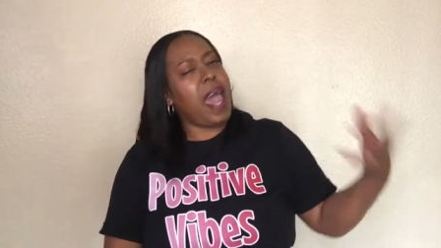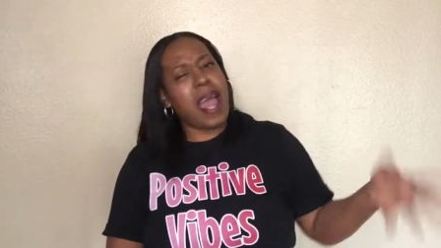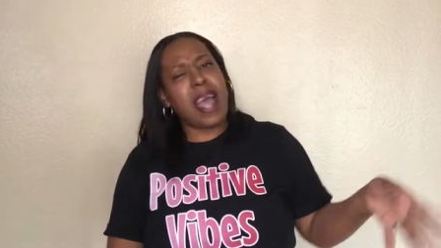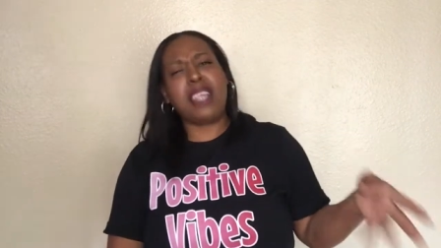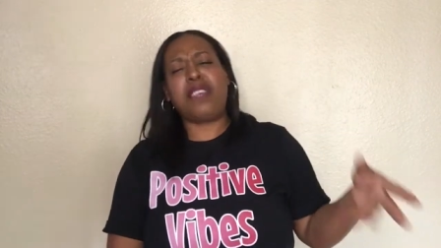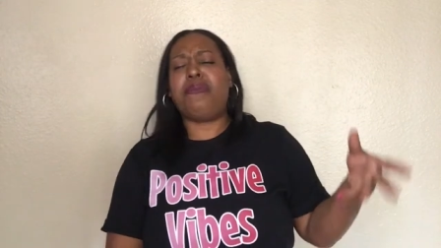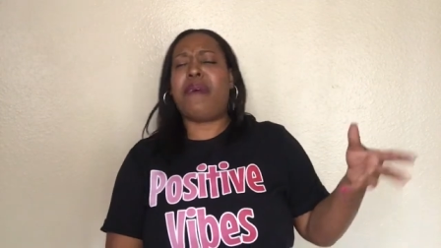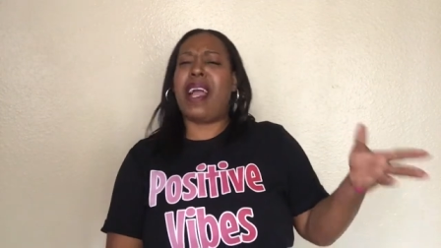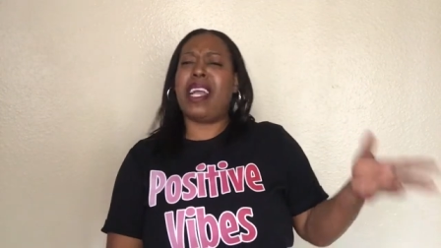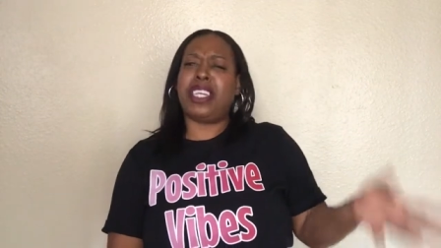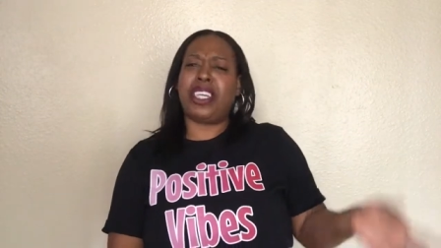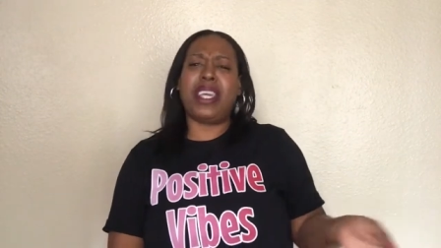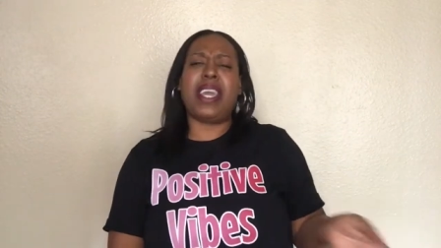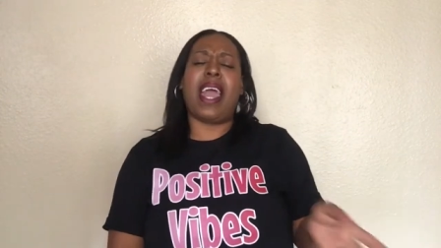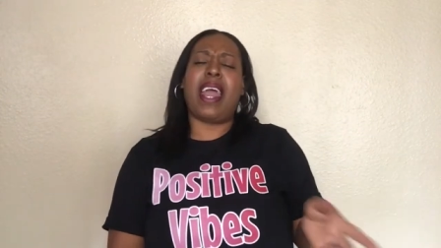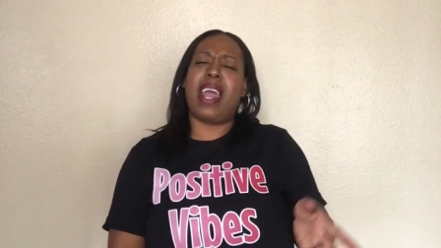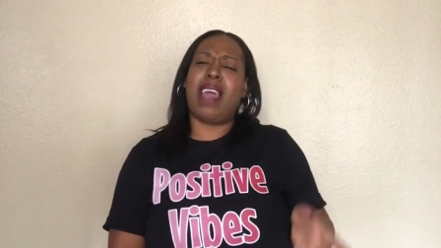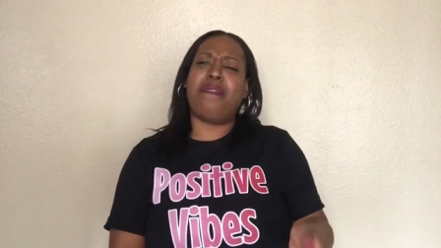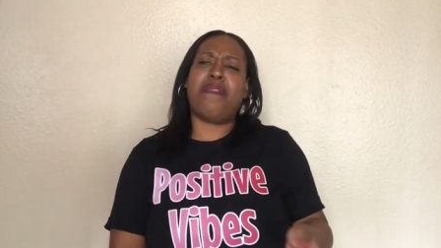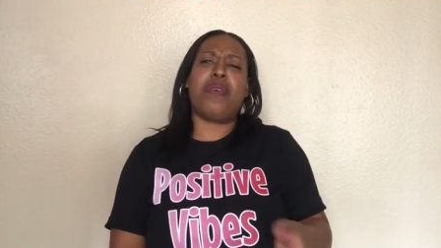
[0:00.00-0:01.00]
that's right, she
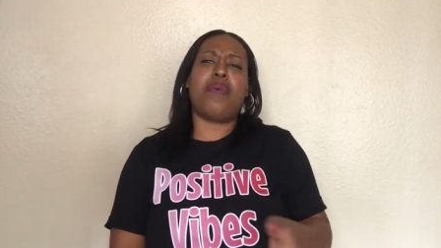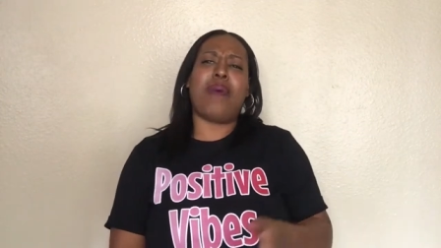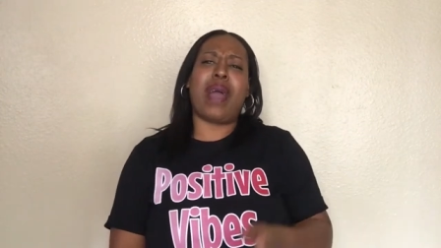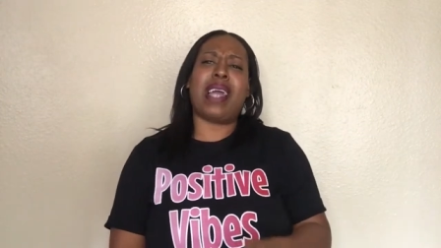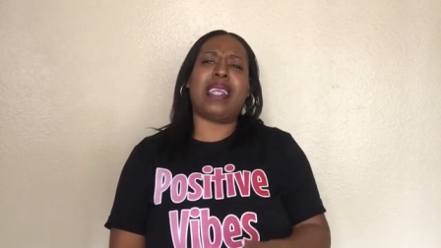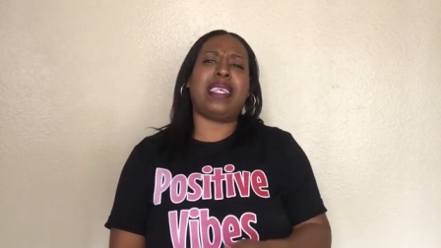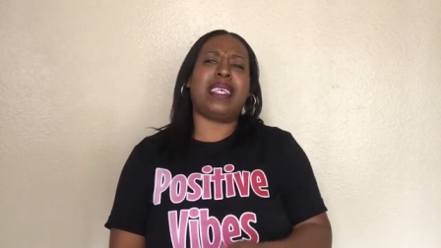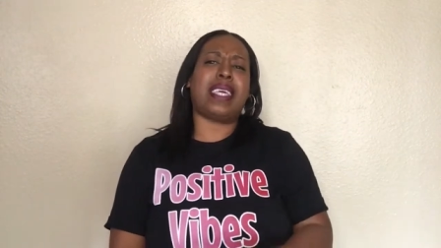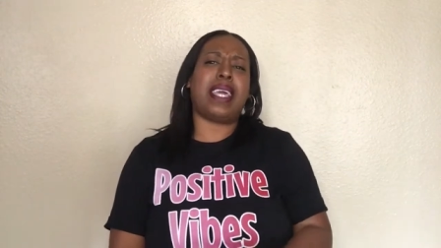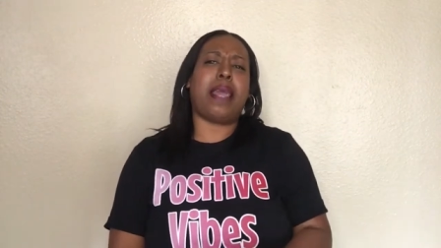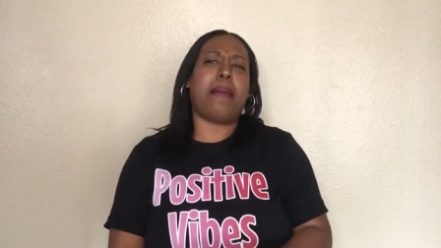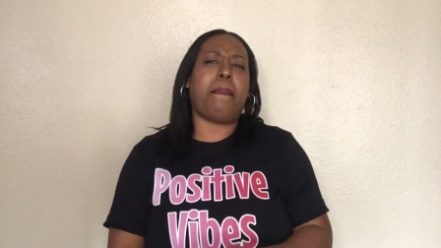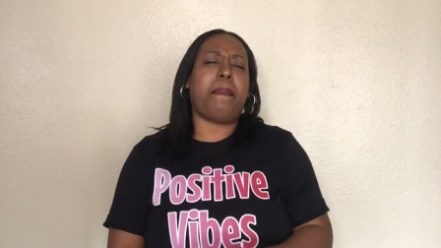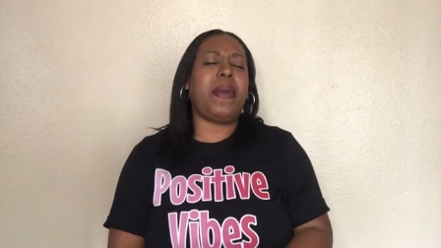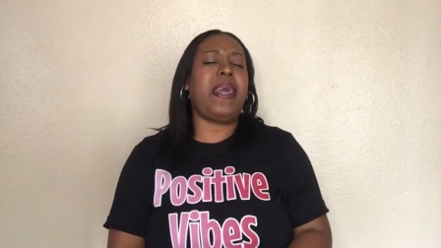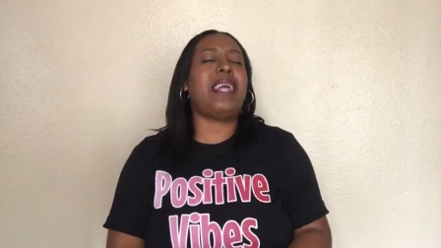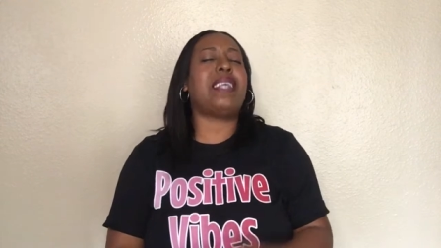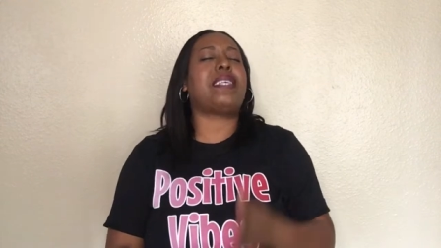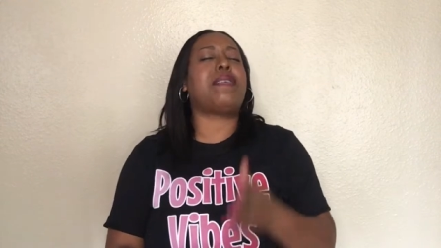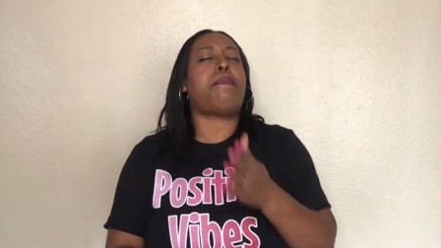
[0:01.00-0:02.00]
had every right to get
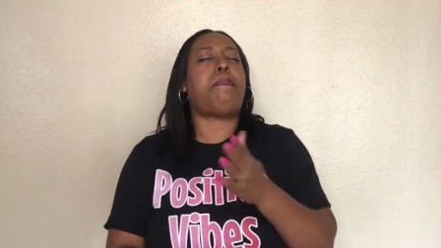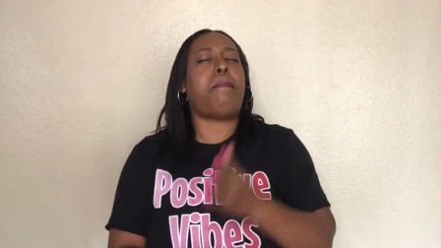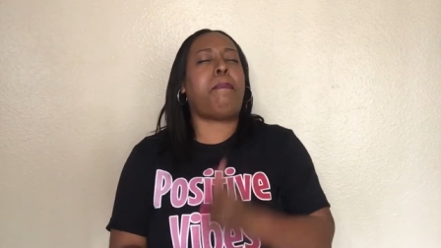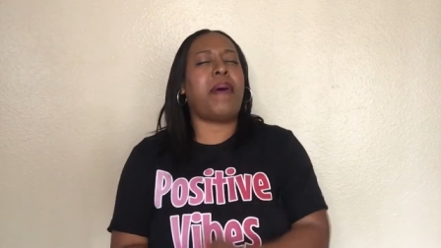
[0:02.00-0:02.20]
pissed,